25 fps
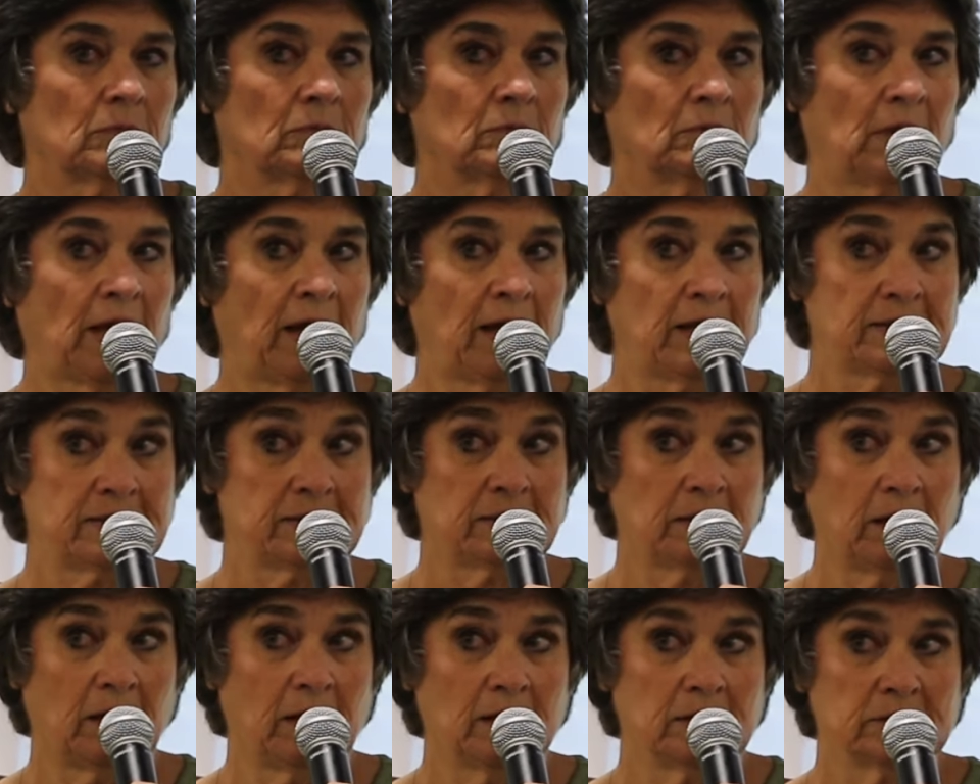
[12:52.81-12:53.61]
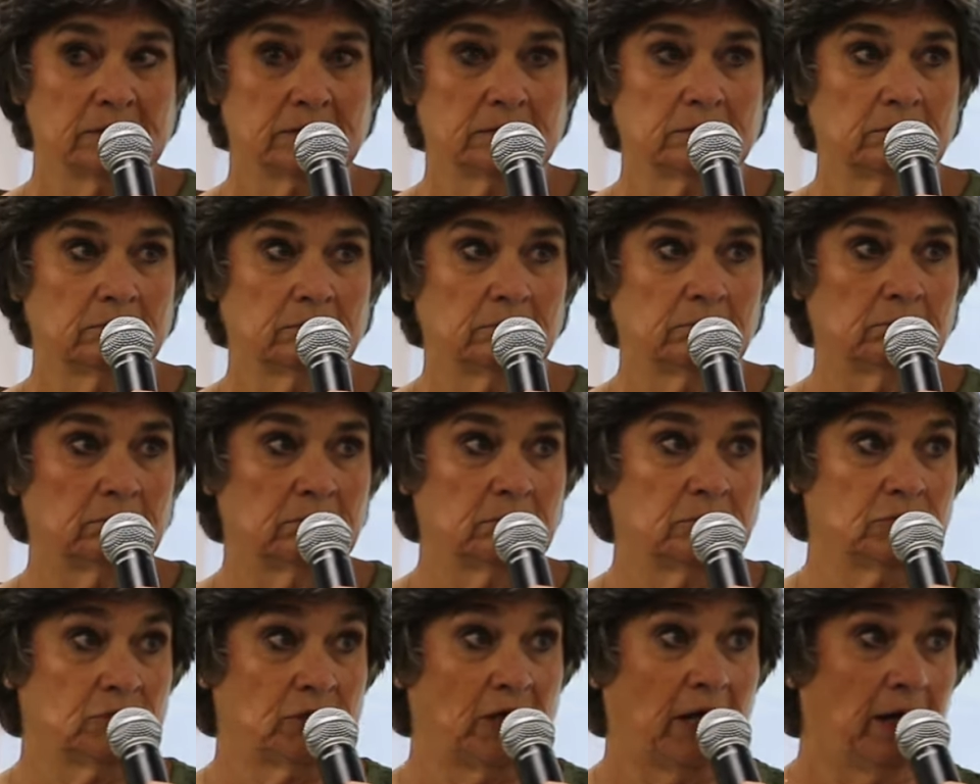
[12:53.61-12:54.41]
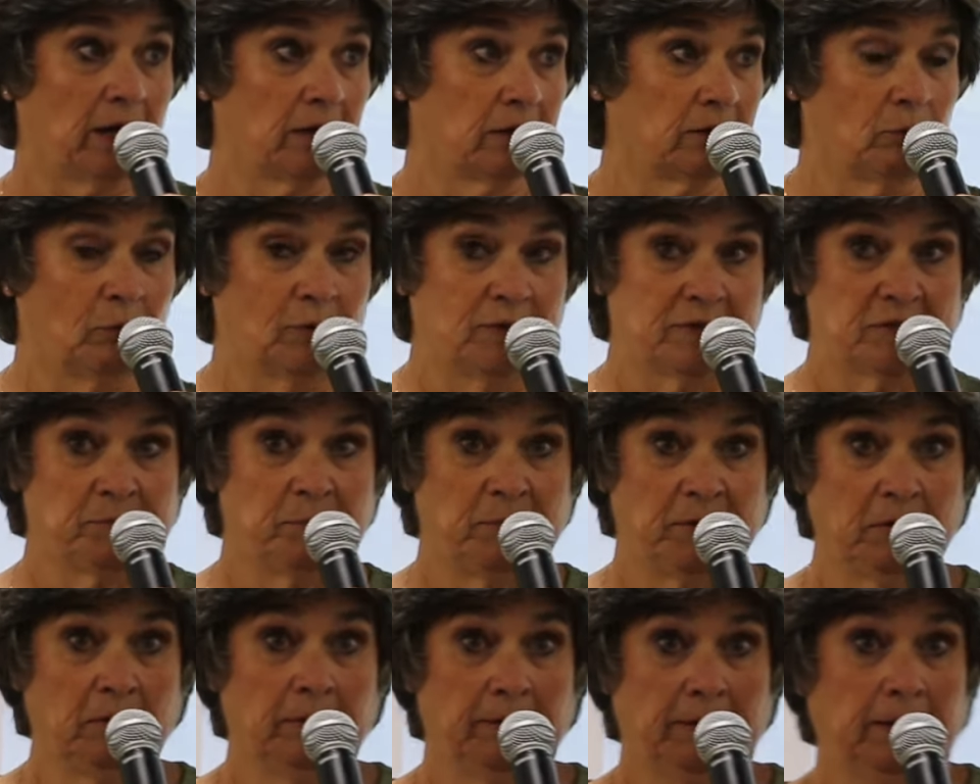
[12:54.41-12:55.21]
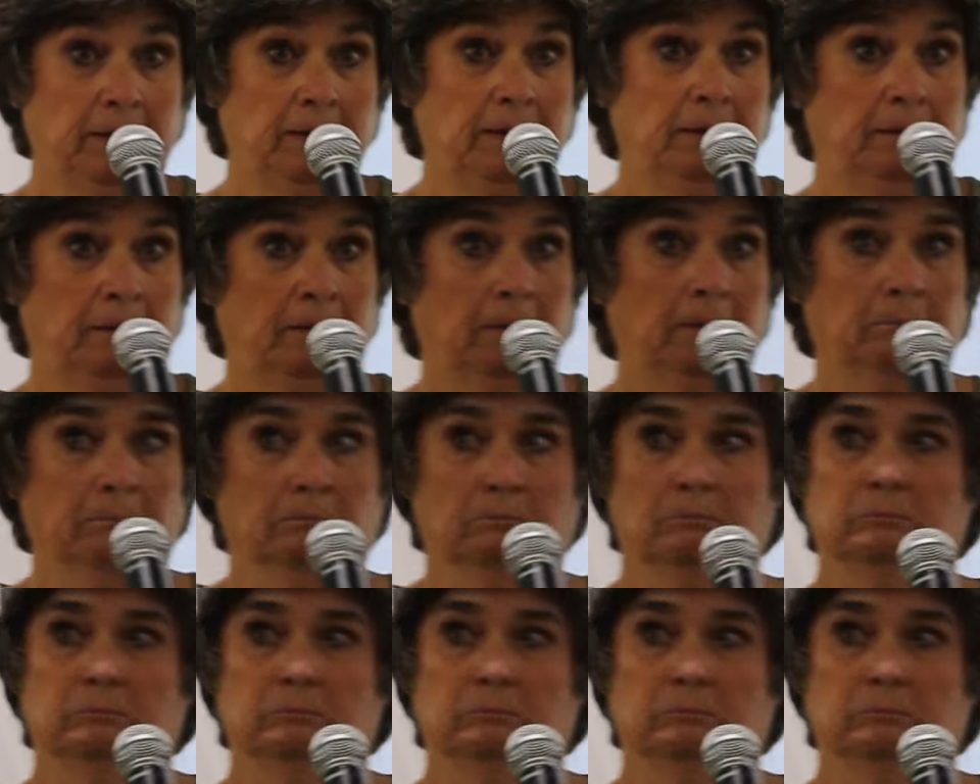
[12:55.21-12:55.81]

That says Jack wants Bill to hit him.